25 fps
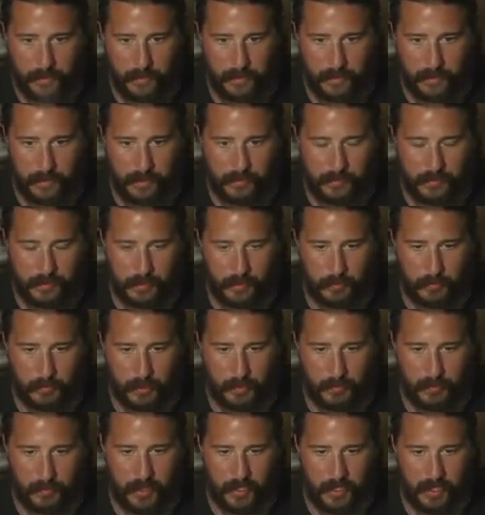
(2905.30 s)
I'm sure
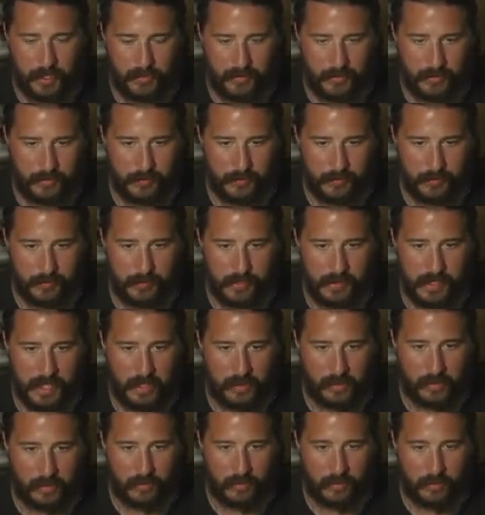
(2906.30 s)
Rumble has some
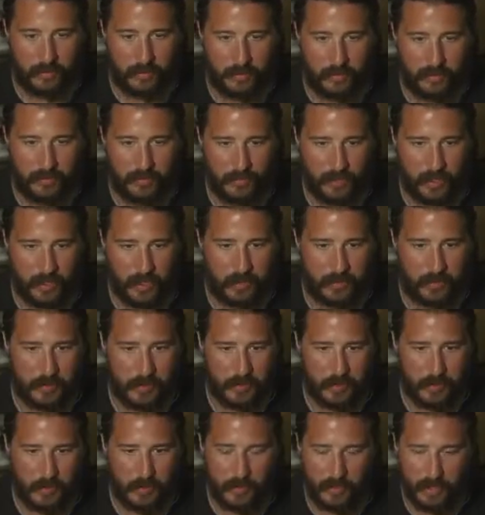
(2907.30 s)
algorithmic fuckery
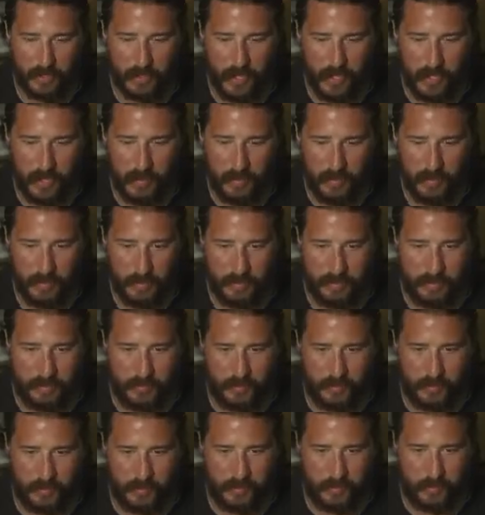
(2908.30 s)
going on, but it
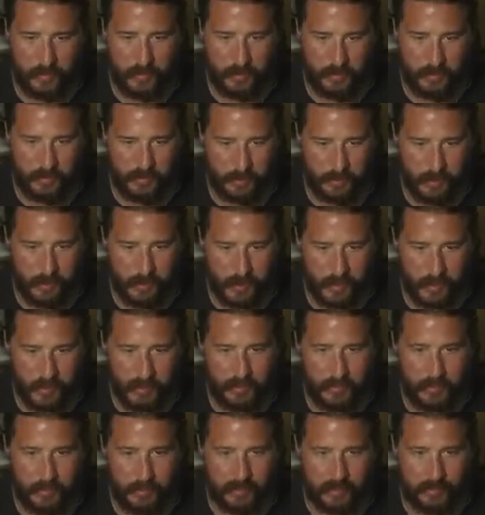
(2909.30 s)
doesn't seem to be as bad.
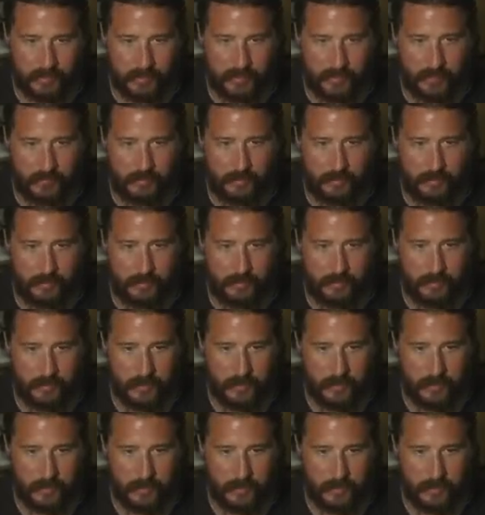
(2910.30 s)
Oh, there we go.
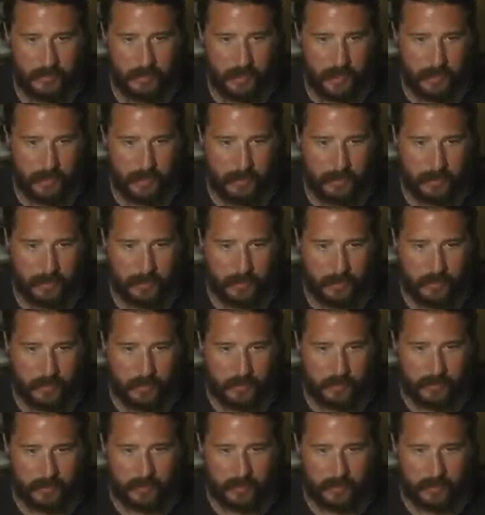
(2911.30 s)
Perfect option play.